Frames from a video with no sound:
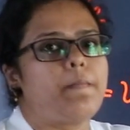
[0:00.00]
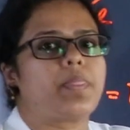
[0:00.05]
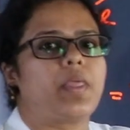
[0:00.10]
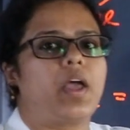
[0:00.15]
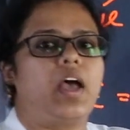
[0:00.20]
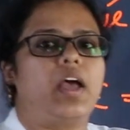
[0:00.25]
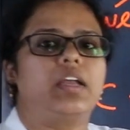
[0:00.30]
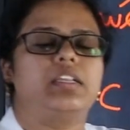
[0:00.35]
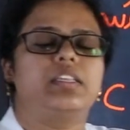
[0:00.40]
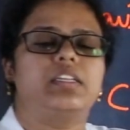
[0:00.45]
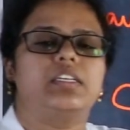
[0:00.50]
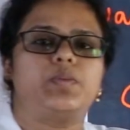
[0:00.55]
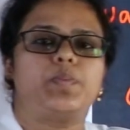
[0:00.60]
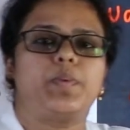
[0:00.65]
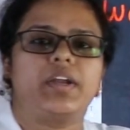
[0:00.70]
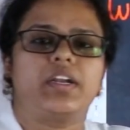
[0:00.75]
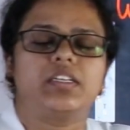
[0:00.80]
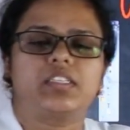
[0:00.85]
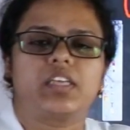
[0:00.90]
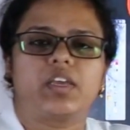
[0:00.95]
and the
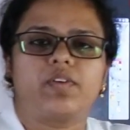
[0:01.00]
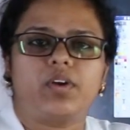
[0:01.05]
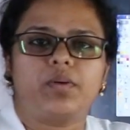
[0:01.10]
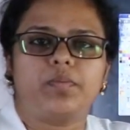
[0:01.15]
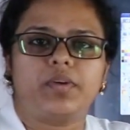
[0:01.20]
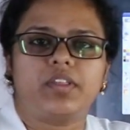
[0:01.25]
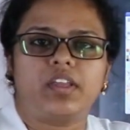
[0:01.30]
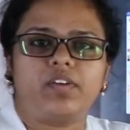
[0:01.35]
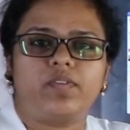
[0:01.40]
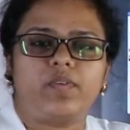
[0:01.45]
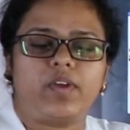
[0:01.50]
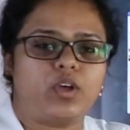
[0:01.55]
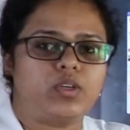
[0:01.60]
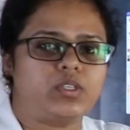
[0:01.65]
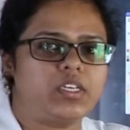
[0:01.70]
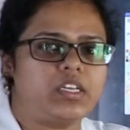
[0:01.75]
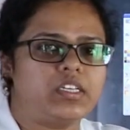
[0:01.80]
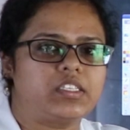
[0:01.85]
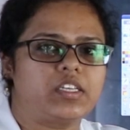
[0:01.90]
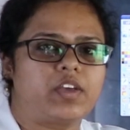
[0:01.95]
speed is given by the
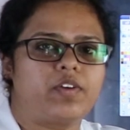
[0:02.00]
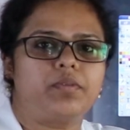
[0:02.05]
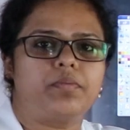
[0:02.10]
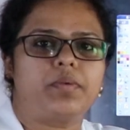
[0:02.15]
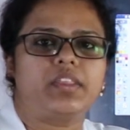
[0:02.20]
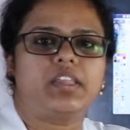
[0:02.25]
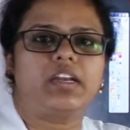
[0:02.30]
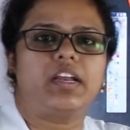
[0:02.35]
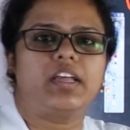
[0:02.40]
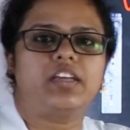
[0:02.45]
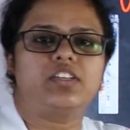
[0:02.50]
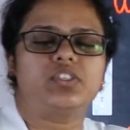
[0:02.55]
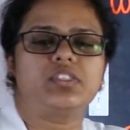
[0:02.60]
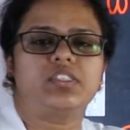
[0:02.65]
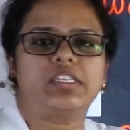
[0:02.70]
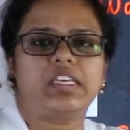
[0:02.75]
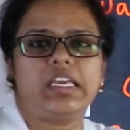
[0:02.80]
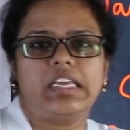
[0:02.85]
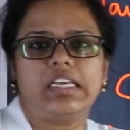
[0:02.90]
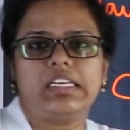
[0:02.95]
velocity is given by the relation
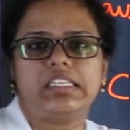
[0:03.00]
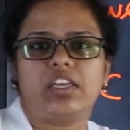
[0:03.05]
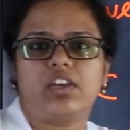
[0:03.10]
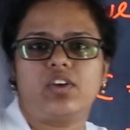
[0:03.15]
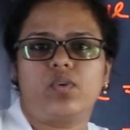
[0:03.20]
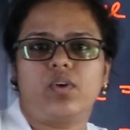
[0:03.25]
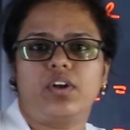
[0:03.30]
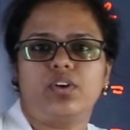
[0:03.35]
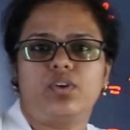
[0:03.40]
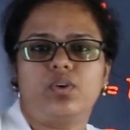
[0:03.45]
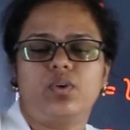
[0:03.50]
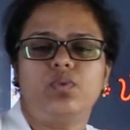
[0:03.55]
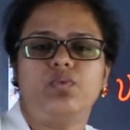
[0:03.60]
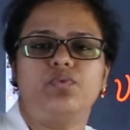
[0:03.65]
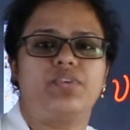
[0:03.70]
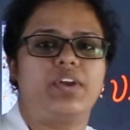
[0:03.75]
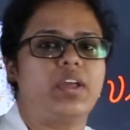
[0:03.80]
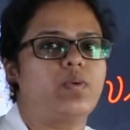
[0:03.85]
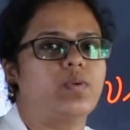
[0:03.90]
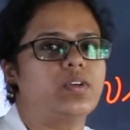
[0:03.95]
c is equal to
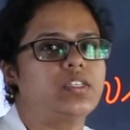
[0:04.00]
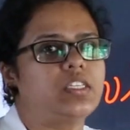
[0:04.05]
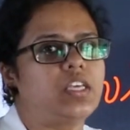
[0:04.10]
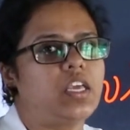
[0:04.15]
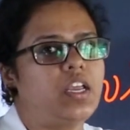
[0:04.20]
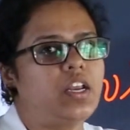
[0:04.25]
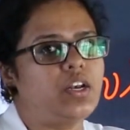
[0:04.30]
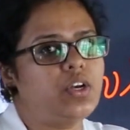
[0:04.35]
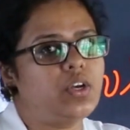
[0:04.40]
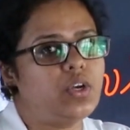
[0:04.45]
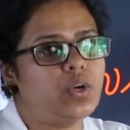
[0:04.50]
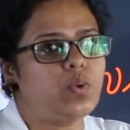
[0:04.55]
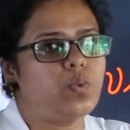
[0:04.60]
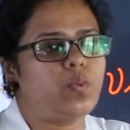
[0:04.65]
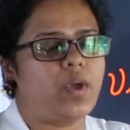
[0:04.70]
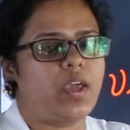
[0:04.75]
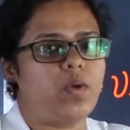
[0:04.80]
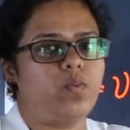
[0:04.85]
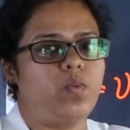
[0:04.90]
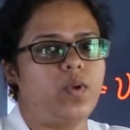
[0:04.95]
frequency into
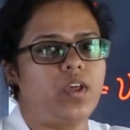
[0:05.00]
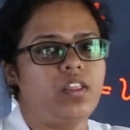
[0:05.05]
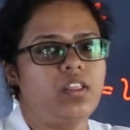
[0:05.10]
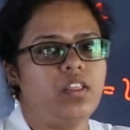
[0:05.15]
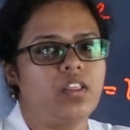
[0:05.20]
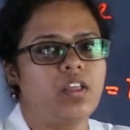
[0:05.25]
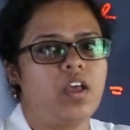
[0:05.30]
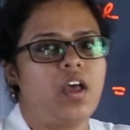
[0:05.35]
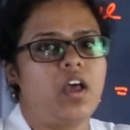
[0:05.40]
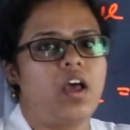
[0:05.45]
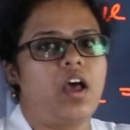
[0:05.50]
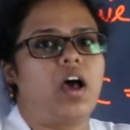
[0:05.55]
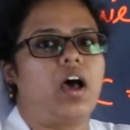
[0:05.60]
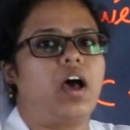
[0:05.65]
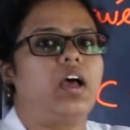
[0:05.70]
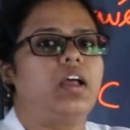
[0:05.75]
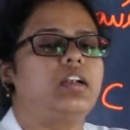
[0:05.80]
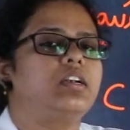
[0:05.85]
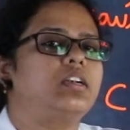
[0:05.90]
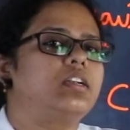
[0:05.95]
wavelength
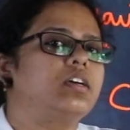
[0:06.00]
and